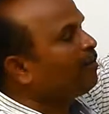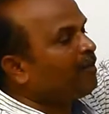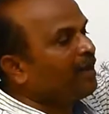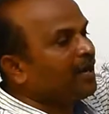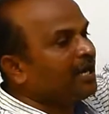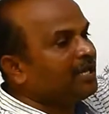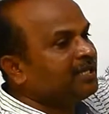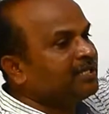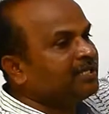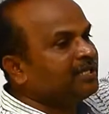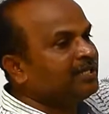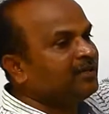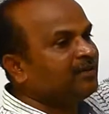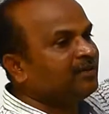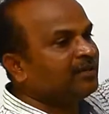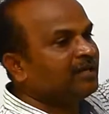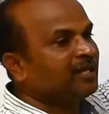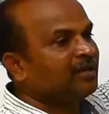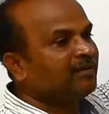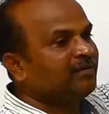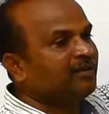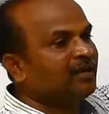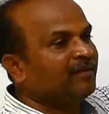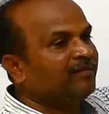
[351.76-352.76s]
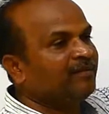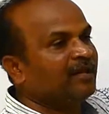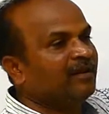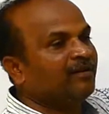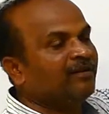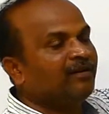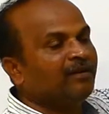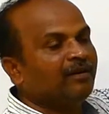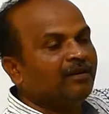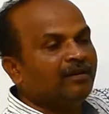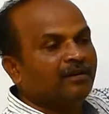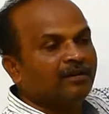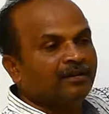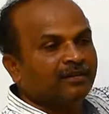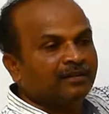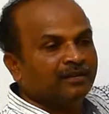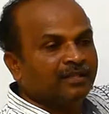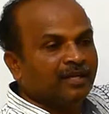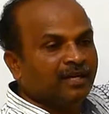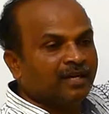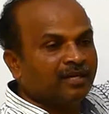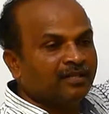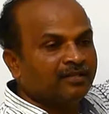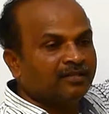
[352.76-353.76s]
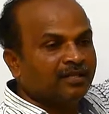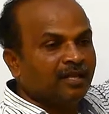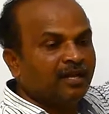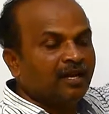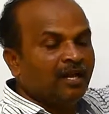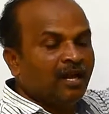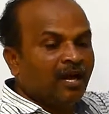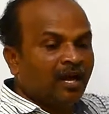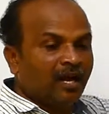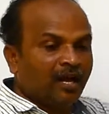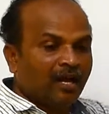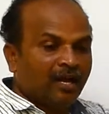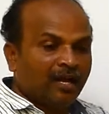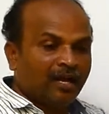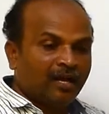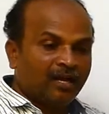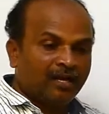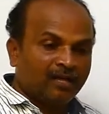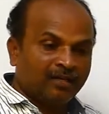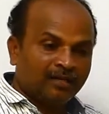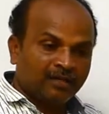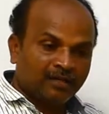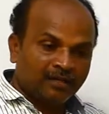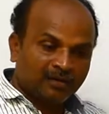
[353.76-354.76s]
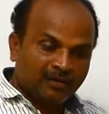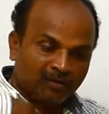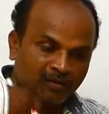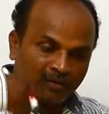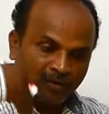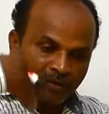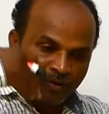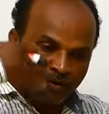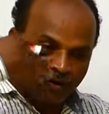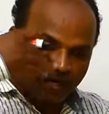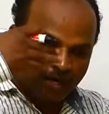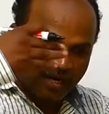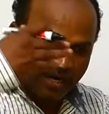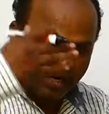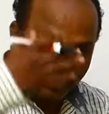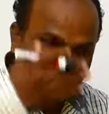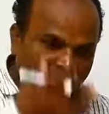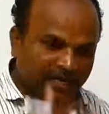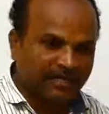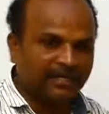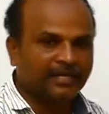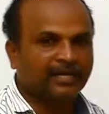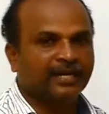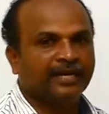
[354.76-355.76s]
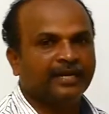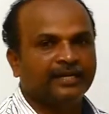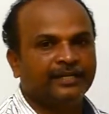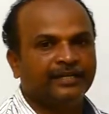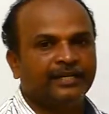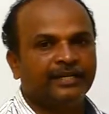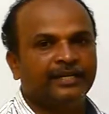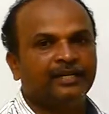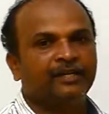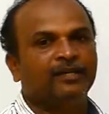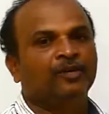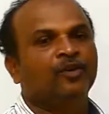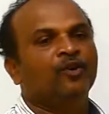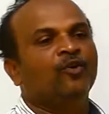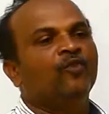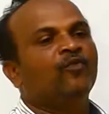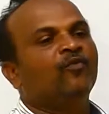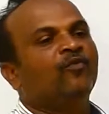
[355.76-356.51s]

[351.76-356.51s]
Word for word: positive terminal of the third cell, and go on connecting.